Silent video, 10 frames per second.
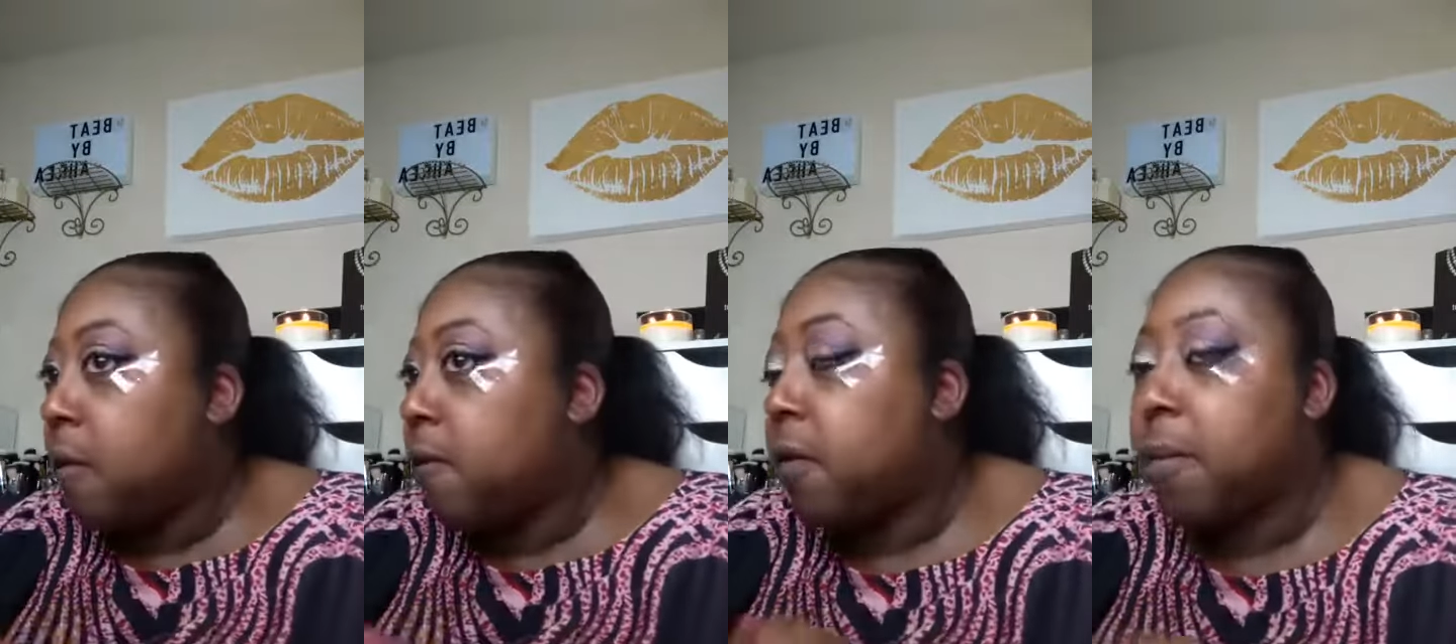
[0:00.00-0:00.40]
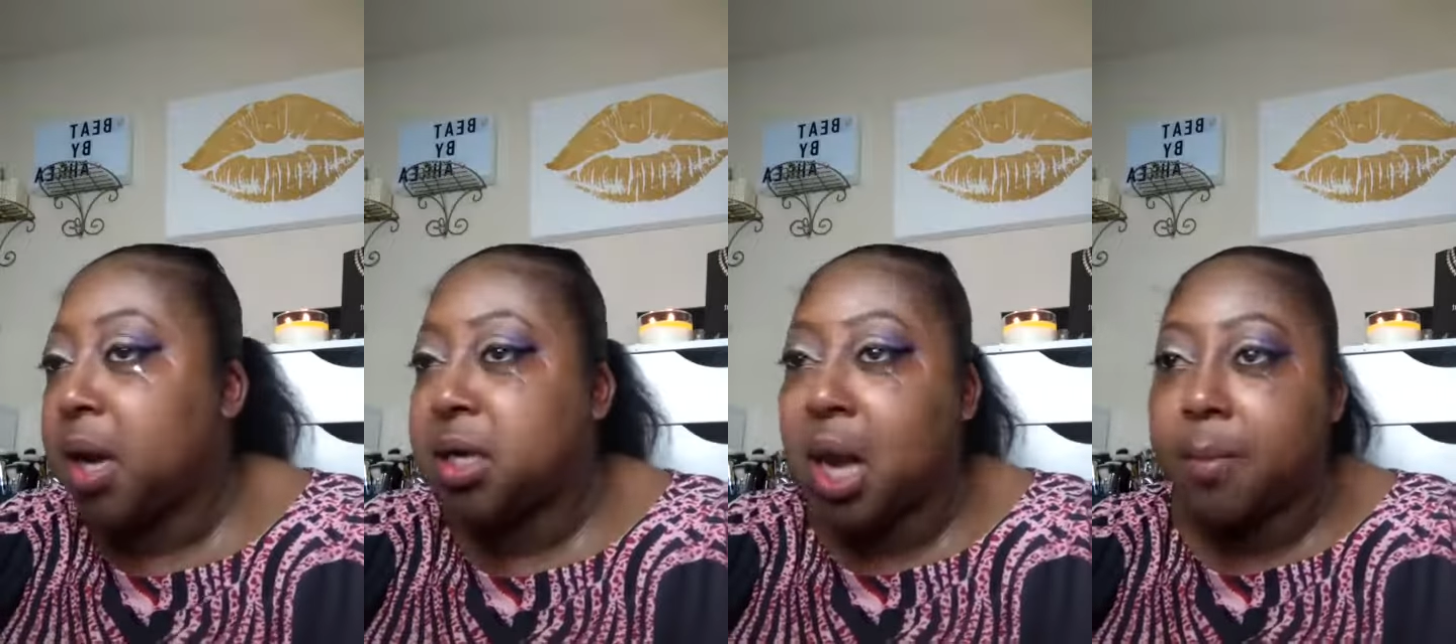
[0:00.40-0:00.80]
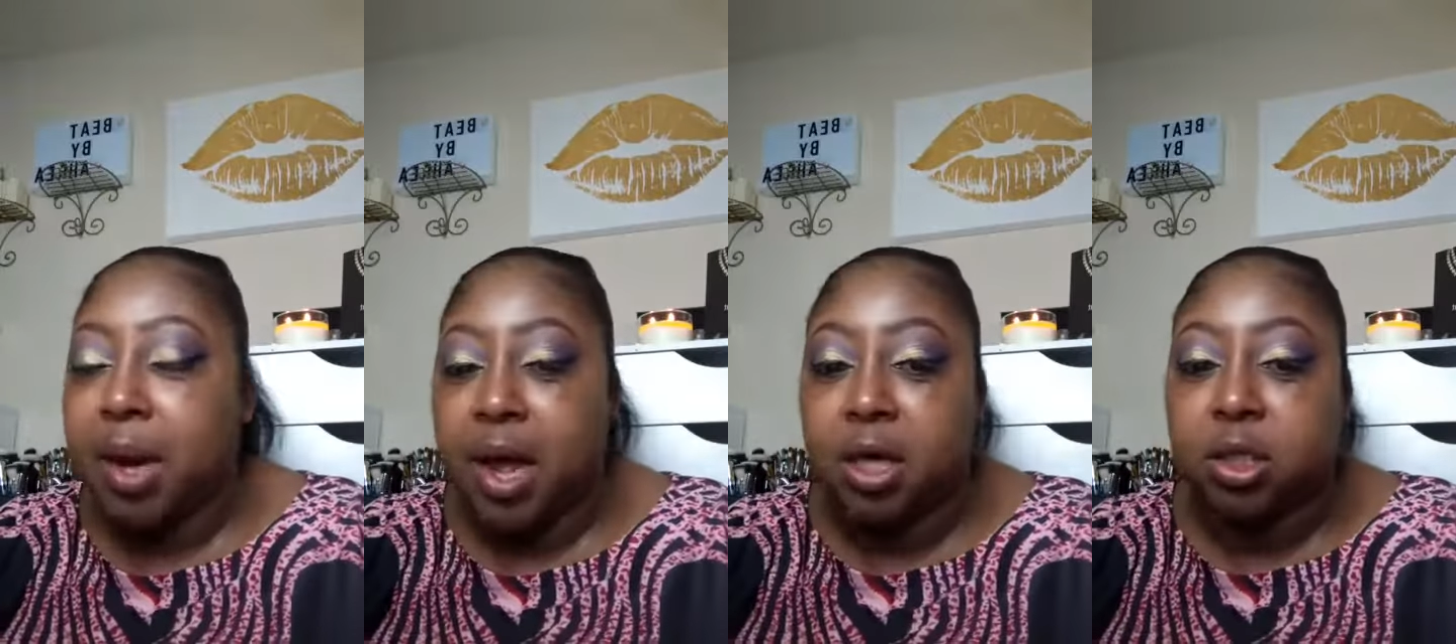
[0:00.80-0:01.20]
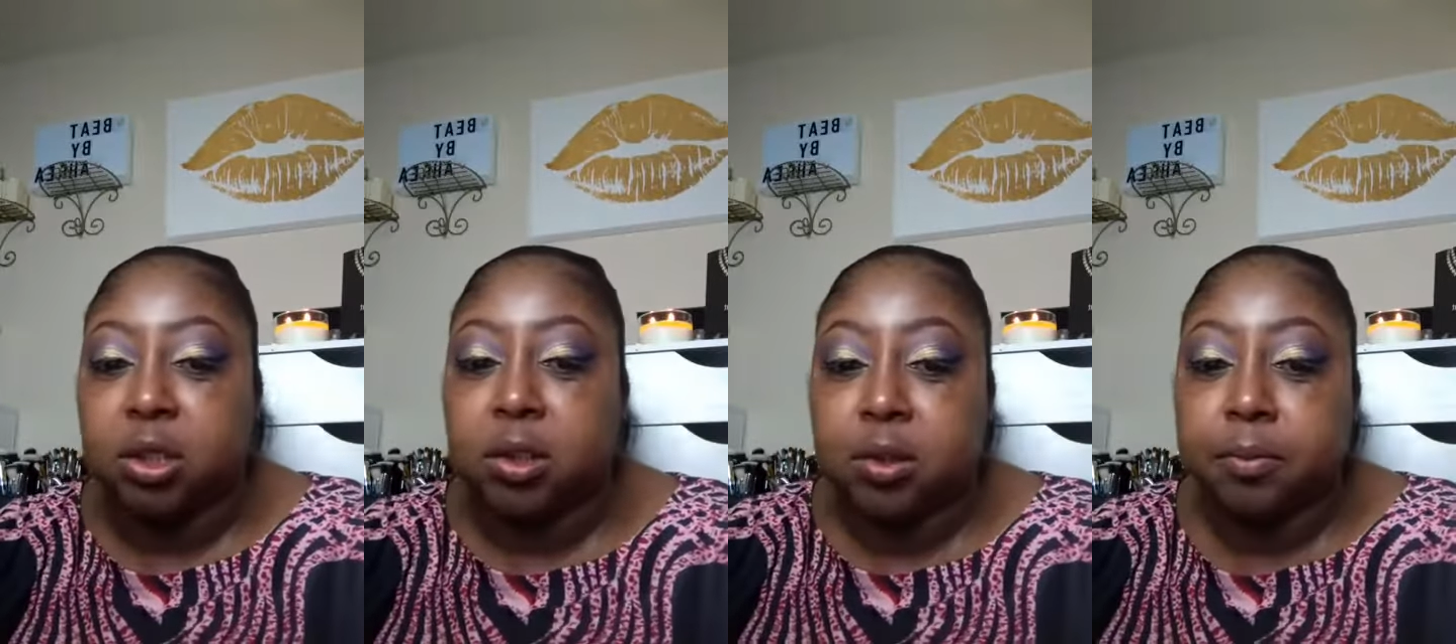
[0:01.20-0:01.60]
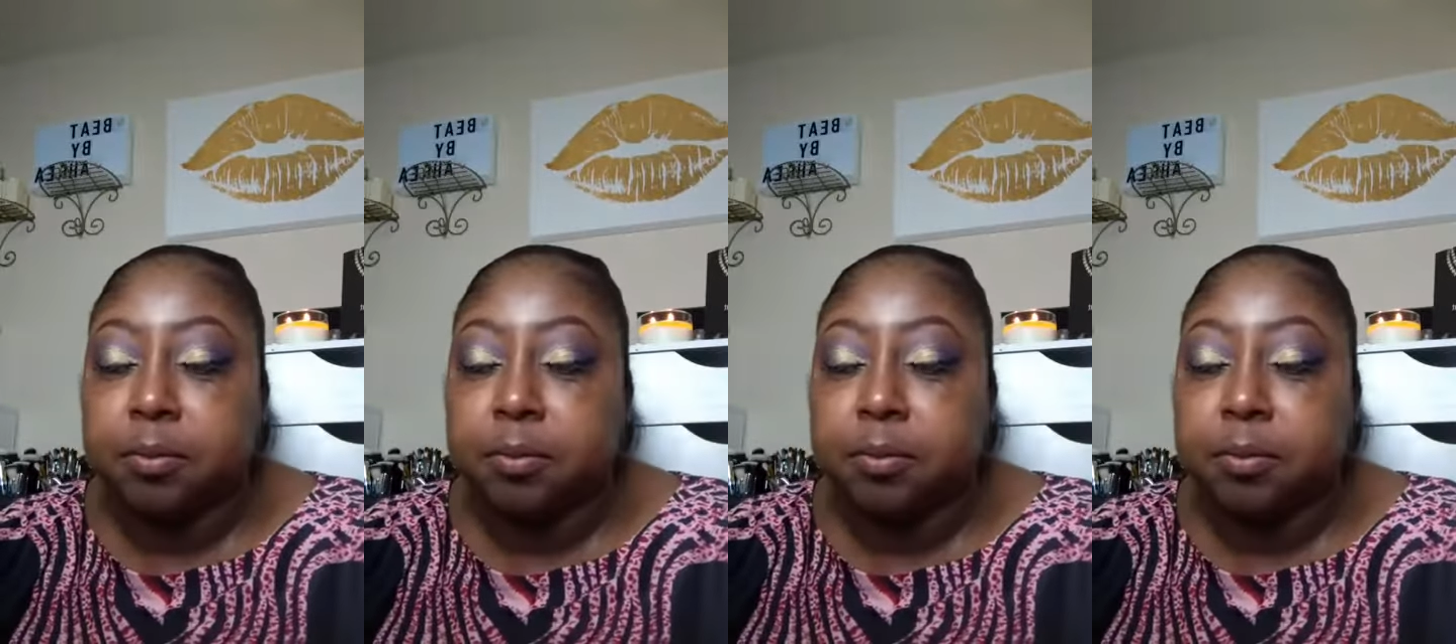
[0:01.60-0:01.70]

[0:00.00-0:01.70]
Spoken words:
for my top lashes.